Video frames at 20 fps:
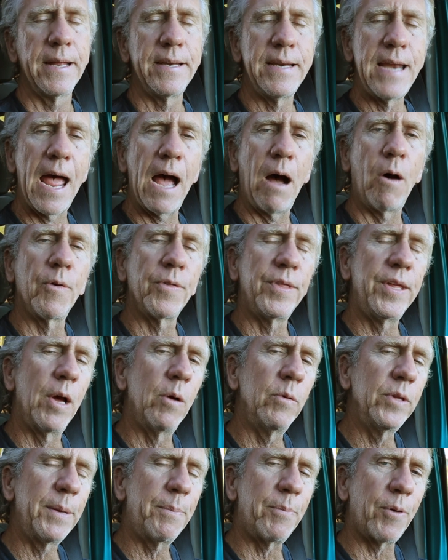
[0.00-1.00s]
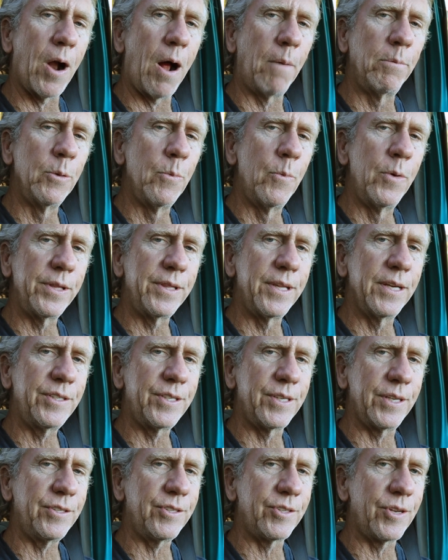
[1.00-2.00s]
Now, the only problem with this
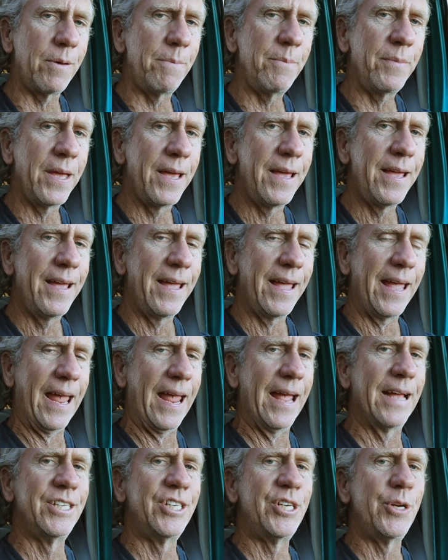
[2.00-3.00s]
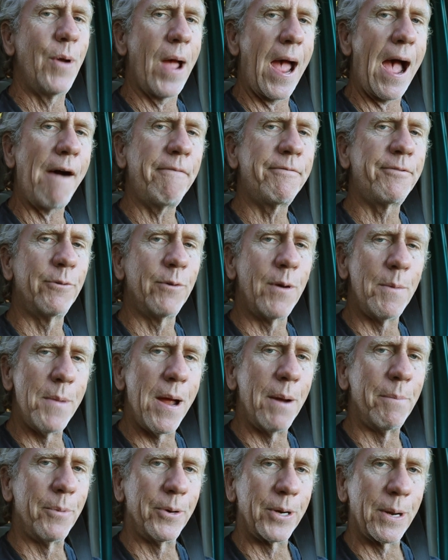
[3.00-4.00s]
system is you have to
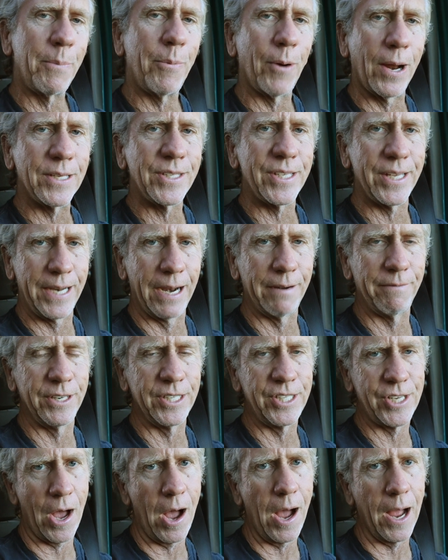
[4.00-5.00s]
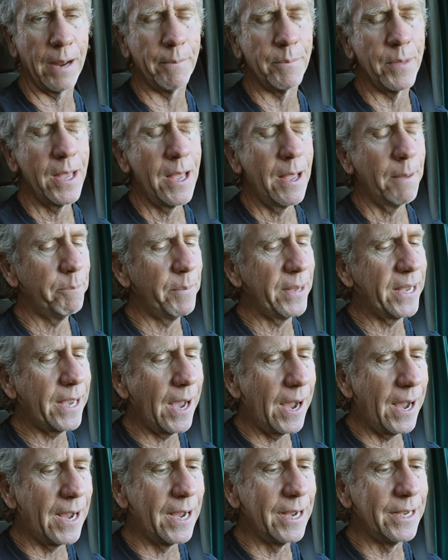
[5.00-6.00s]
remember to press it every time
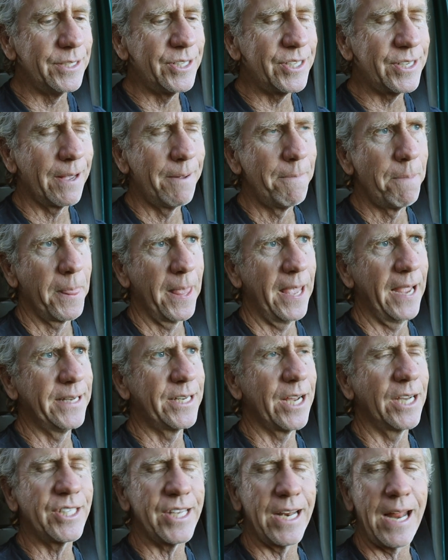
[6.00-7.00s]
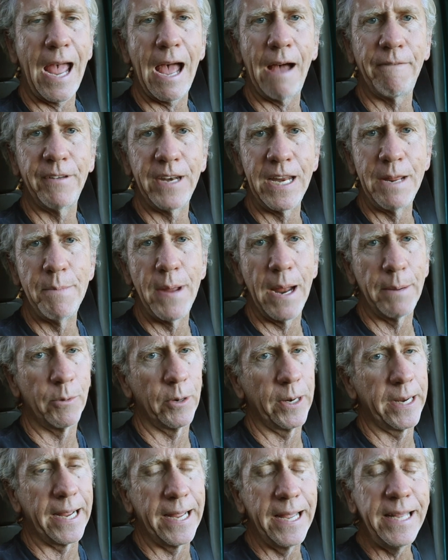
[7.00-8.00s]
because it doesn't have any memory.